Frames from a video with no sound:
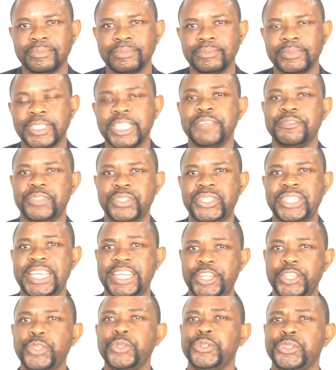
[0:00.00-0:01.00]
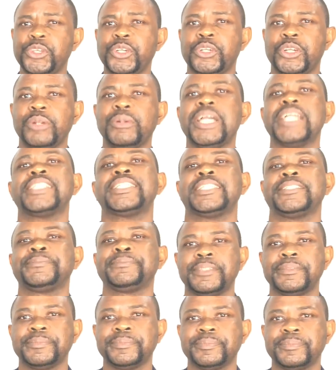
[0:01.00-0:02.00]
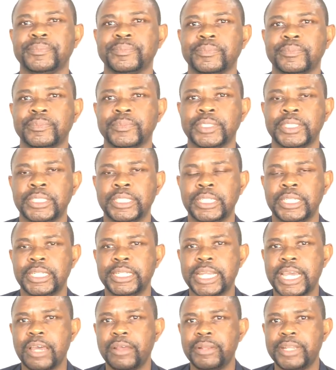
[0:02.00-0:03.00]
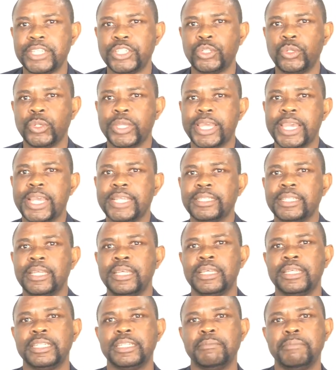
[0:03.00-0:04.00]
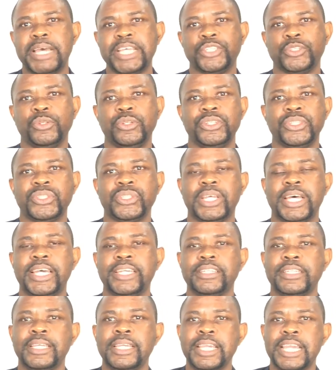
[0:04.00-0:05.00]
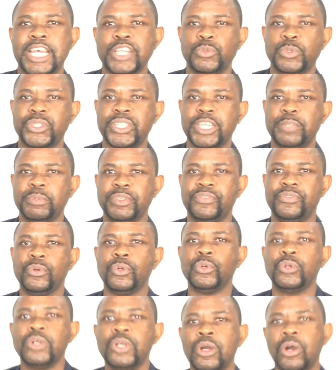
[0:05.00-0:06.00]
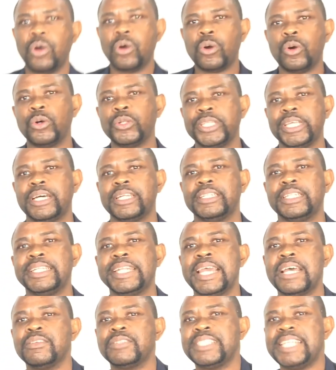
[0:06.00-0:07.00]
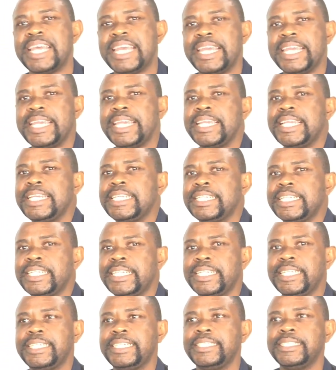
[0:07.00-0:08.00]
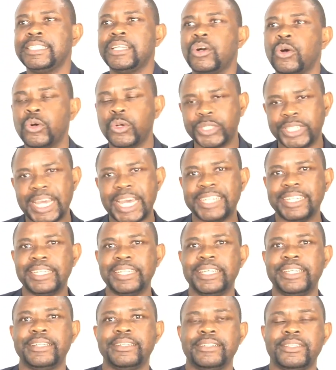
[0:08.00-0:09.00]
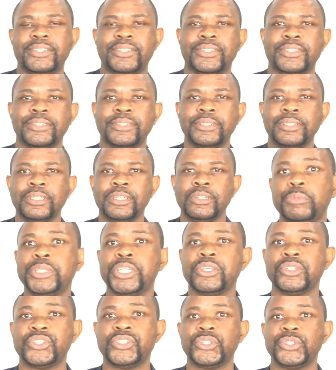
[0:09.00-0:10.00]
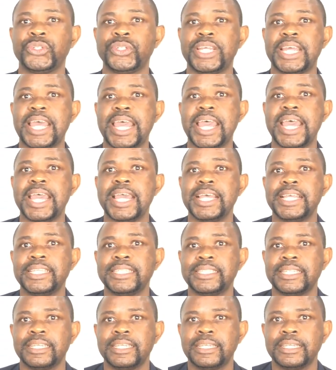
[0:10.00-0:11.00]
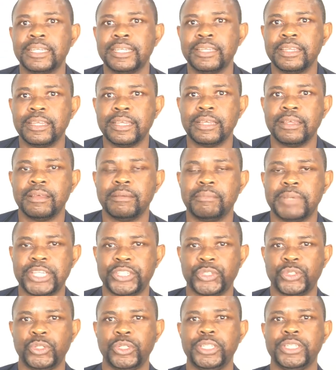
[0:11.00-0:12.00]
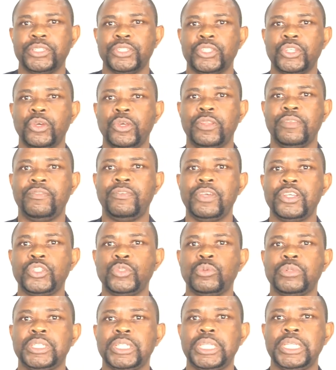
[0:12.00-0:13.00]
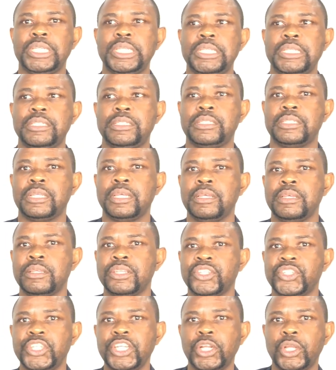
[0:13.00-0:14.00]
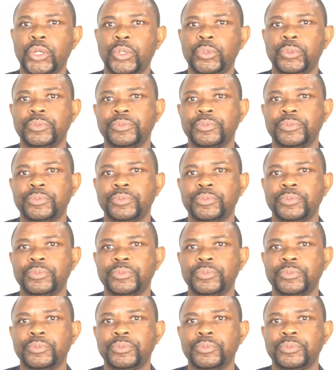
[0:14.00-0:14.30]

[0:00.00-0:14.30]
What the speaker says: If you said une, you're correct. Now let's look at the masculine side. As we said before, all the other nouns that end in all the other letters will be considered as masculine. So first one is stylo.